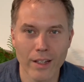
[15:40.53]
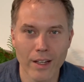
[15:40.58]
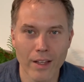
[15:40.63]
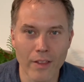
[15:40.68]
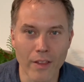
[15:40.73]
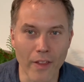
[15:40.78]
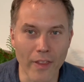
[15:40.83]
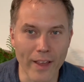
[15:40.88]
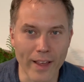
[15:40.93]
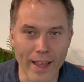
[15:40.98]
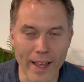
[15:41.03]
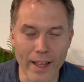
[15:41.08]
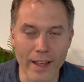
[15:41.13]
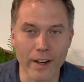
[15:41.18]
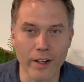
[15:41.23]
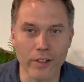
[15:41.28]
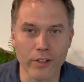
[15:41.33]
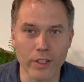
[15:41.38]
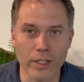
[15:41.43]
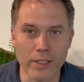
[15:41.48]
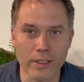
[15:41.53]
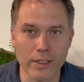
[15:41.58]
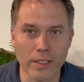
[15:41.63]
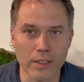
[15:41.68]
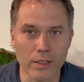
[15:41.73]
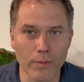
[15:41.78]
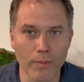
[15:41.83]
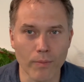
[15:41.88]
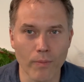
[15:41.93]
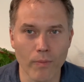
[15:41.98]
that they can't hear
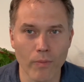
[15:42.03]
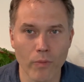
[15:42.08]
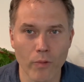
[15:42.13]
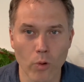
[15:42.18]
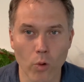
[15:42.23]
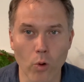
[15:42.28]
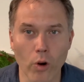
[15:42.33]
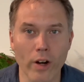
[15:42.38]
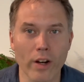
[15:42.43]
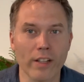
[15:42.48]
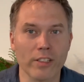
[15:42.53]
criticism, or a